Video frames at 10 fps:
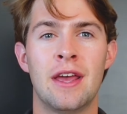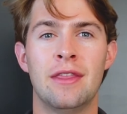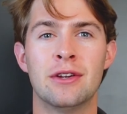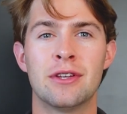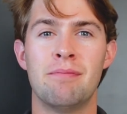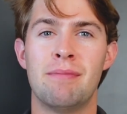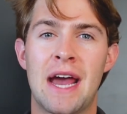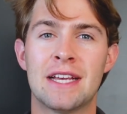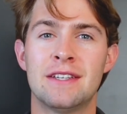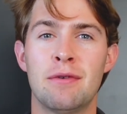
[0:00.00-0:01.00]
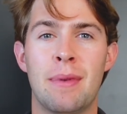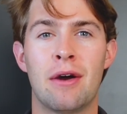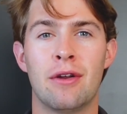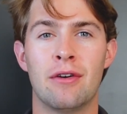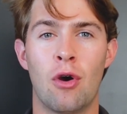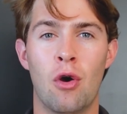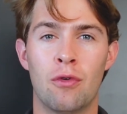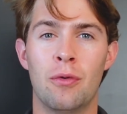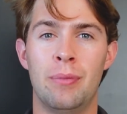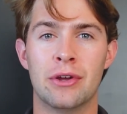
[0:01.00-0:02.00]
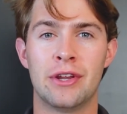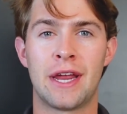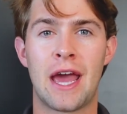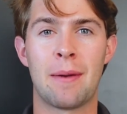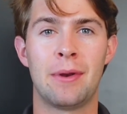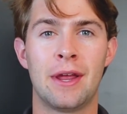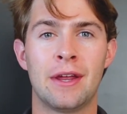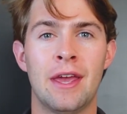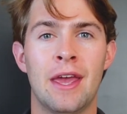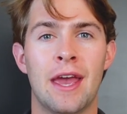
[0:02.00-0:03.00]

there's a massive amount of overbuilding happening